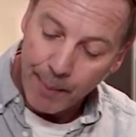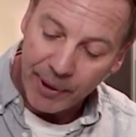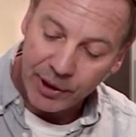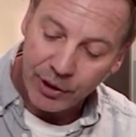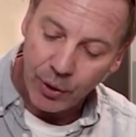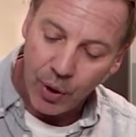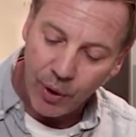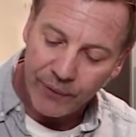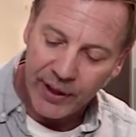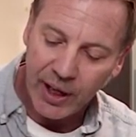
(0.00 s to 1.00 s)
But to do a
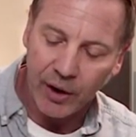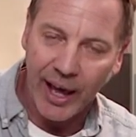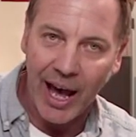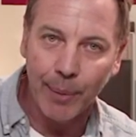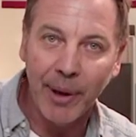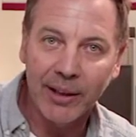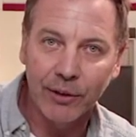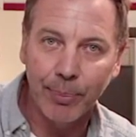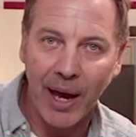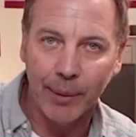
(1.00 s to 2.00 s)
whole video on how to make
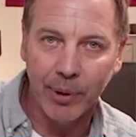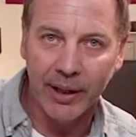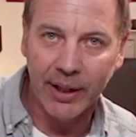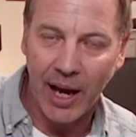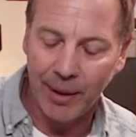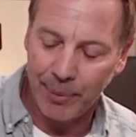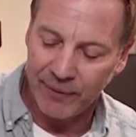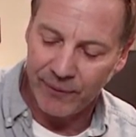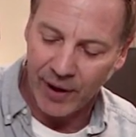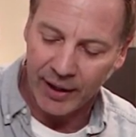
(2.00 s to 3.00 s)
this backplate, kind of be
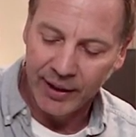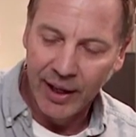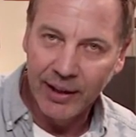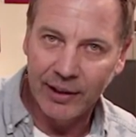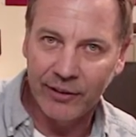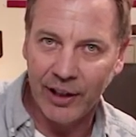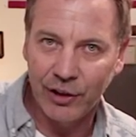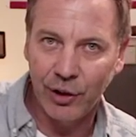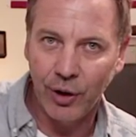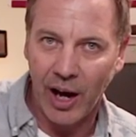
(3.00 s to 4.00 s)
fun to see
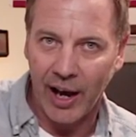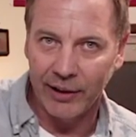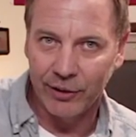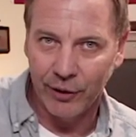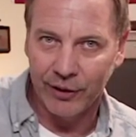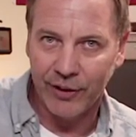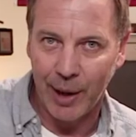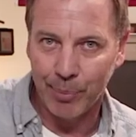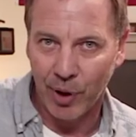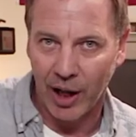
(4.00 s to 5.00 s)
two guys do the
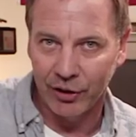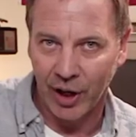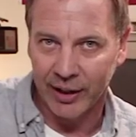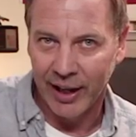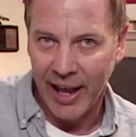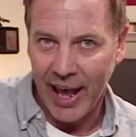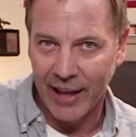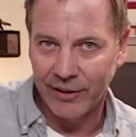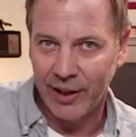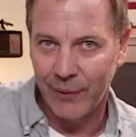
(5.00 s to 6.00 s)
same project
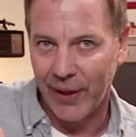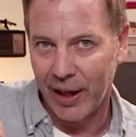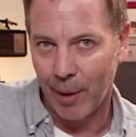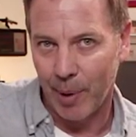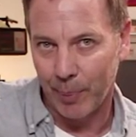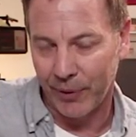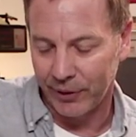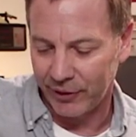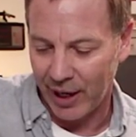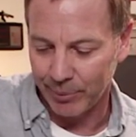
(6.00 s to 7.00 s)
and see if they come up with
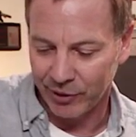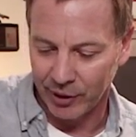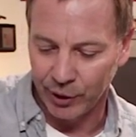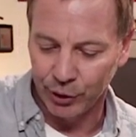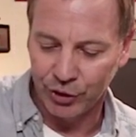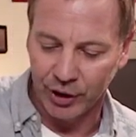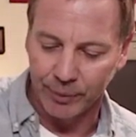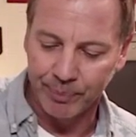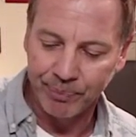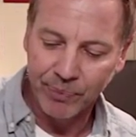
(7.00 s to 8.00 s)
the same solution.